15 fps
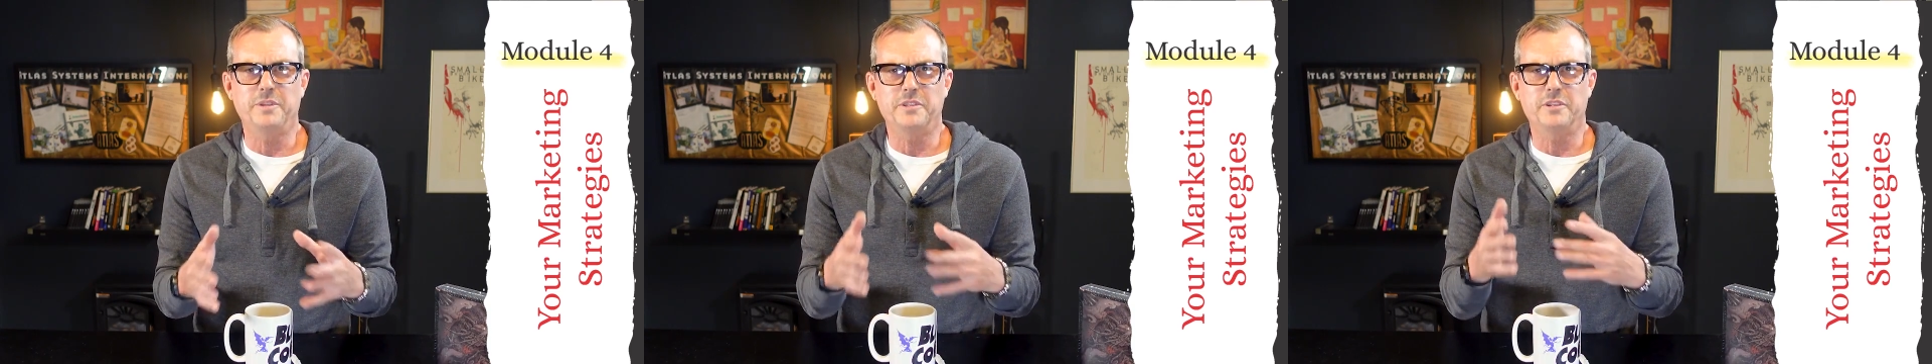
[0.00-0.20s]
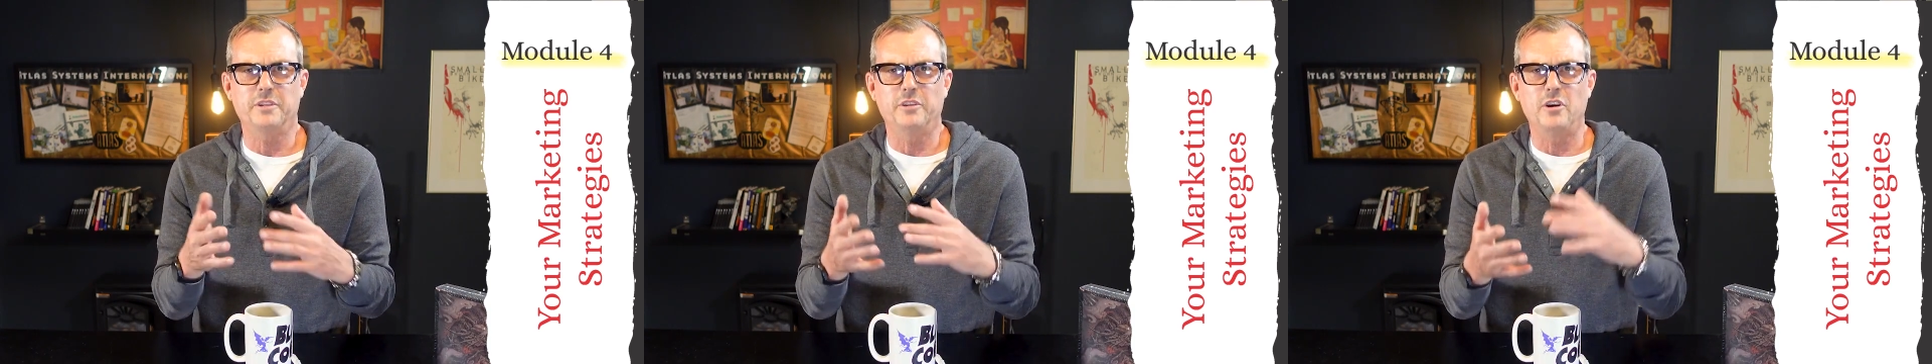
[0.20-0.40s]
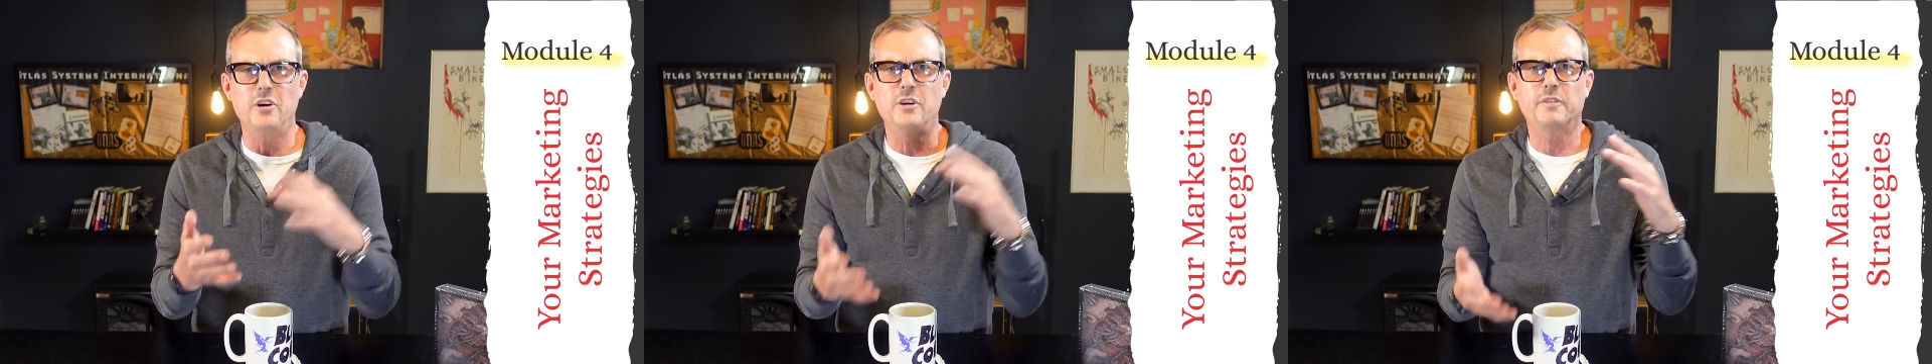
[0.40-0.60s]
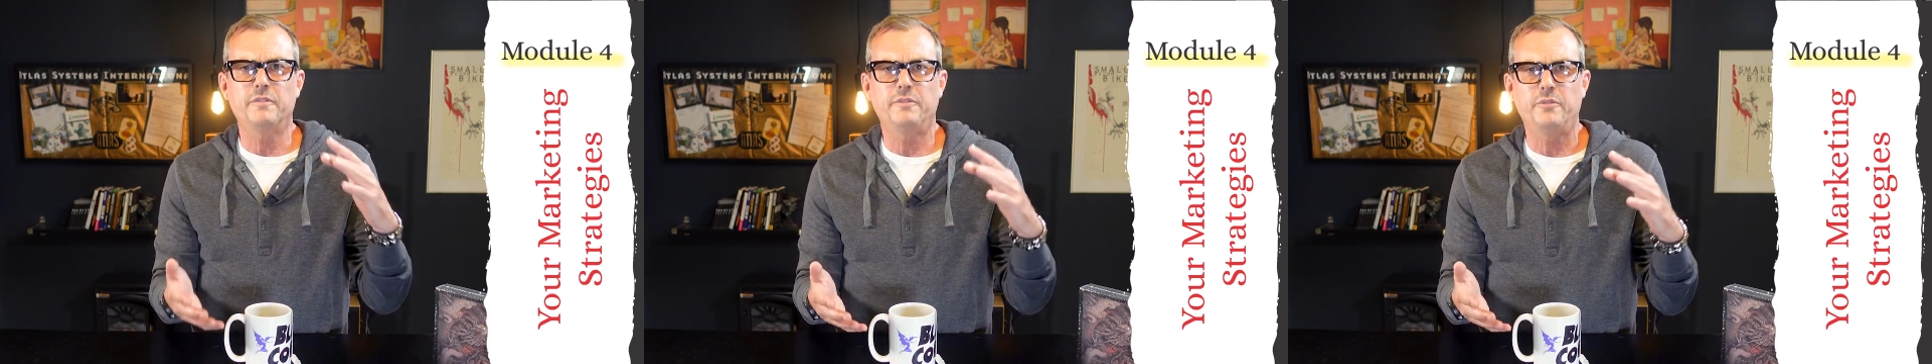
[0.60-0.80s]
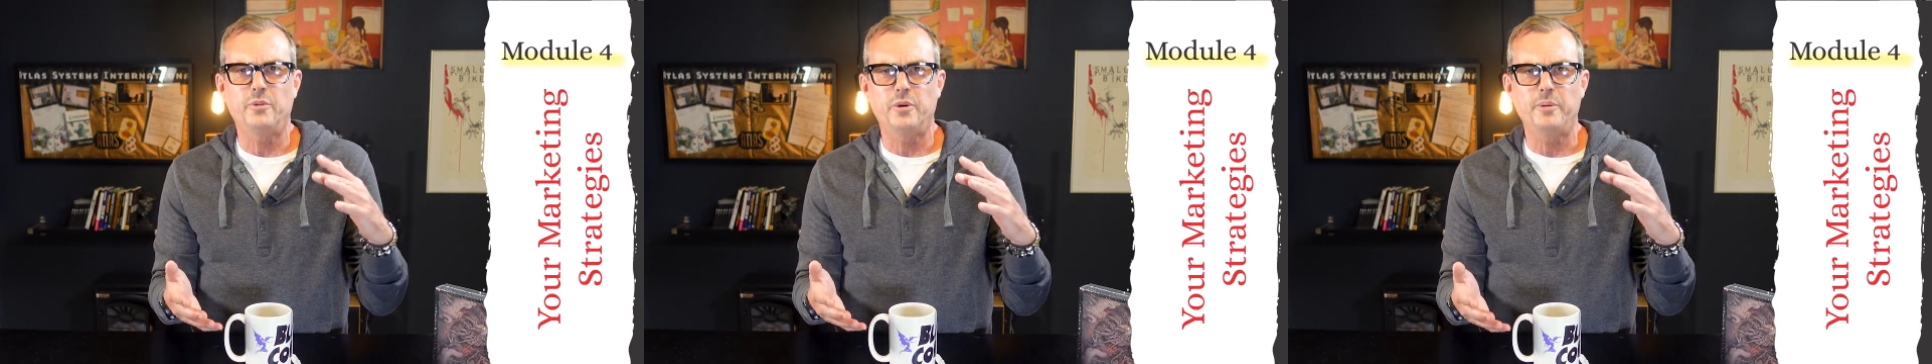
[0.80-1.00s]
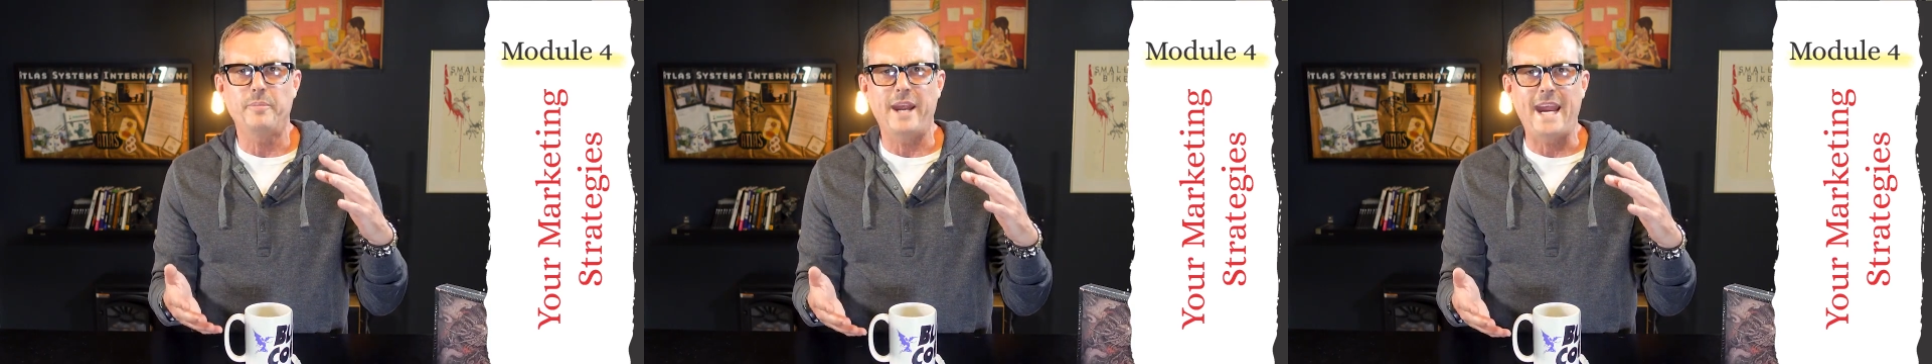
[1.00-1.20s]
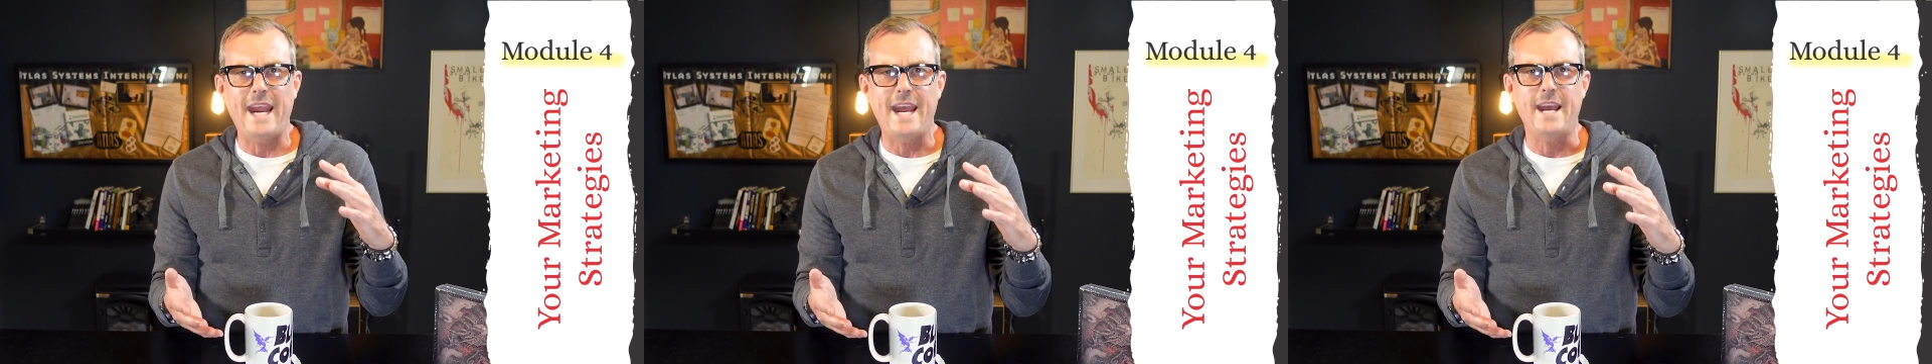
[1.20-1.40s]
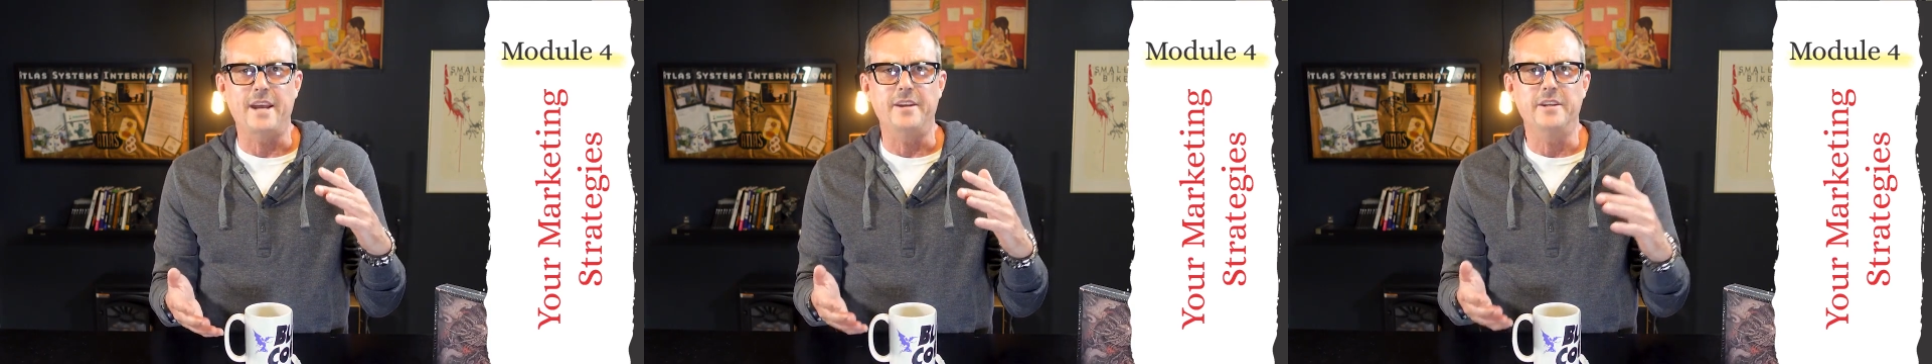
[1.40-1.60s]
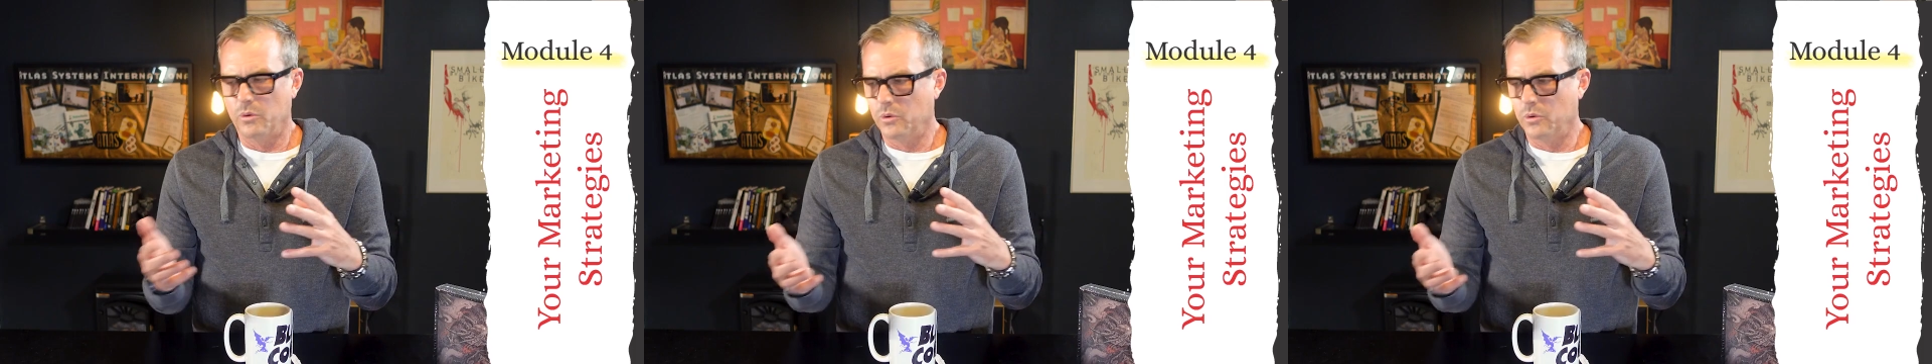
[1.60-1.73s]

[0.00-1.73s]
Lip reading: as a long form ad